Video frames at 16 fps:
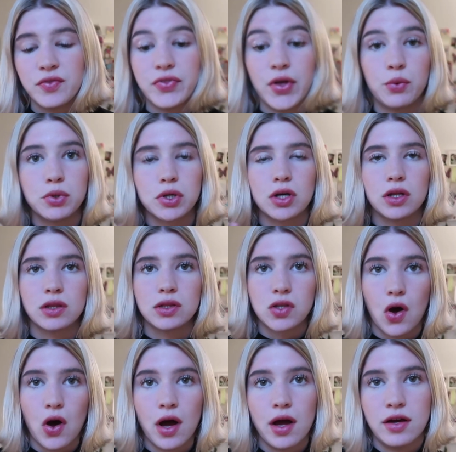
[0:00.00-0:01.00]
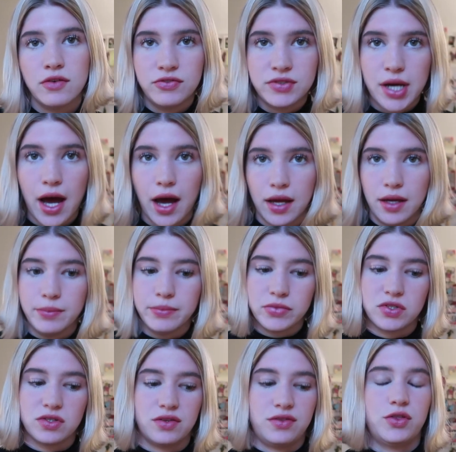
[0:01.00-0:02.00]
There were a lot of
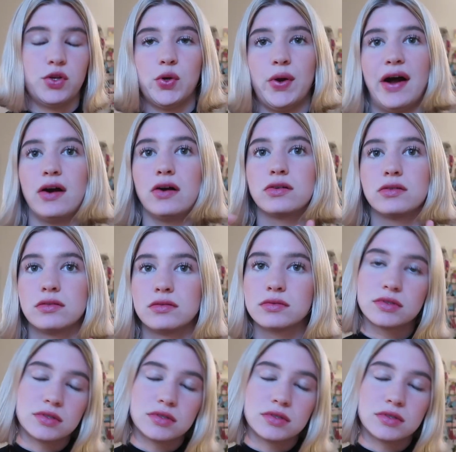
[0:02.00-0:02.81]
times throughout